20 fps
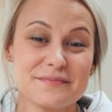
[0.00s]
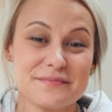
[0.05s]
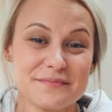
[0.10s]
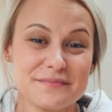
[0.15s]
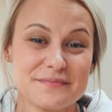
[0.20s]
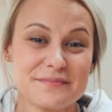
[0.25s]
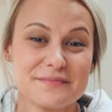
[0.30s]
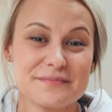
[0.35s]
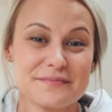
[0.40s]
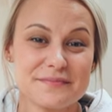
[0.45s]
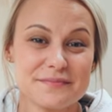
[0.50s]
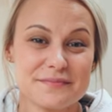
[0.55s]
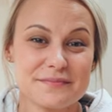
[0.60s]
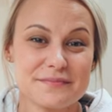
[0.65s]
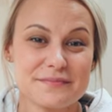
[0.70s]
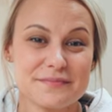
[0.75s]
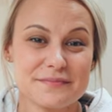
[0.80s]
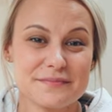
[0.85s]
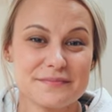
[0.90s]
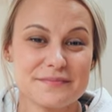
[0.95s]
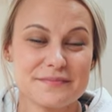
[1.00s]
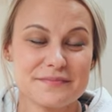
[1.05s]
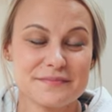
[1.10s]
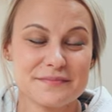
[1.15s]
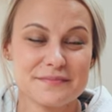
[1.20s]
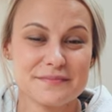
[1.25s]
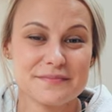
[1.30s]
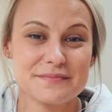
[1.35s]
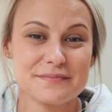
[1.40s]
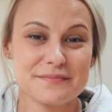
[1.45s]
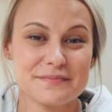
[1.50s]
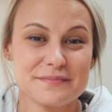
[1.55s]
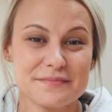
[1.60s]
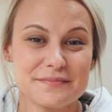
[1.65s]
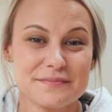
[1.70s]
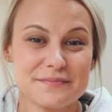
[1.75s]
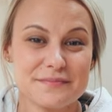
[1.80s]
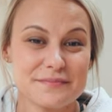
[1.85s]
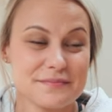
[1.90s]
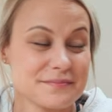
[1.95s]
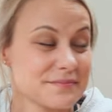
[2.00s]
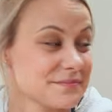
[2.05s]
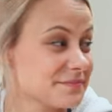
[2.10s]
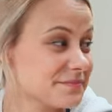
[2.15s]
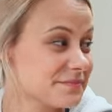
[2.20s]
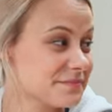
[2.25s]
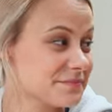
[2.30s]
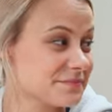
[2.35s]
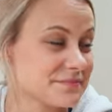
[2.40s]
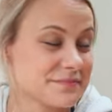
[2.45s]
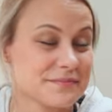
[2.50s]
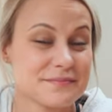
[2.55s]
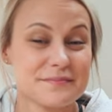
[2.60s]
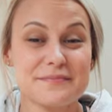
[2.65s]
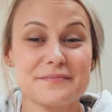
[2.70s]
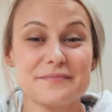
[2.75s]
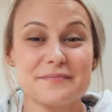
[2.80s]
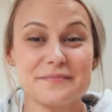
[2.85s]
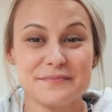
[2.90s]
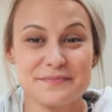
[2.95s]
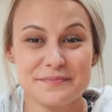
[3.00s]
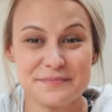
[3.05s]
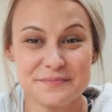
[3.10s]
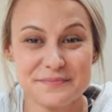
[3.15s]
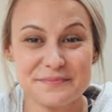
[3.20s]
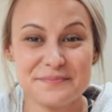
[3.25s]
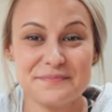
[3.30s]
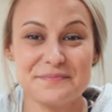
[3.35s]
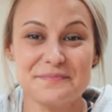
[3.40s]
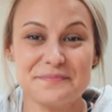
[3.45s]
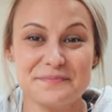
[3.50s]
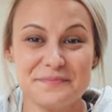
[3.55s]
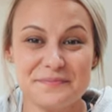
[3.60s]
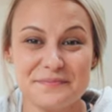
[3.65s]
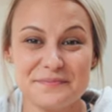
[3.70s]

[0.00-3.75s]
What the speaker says: (not speaking)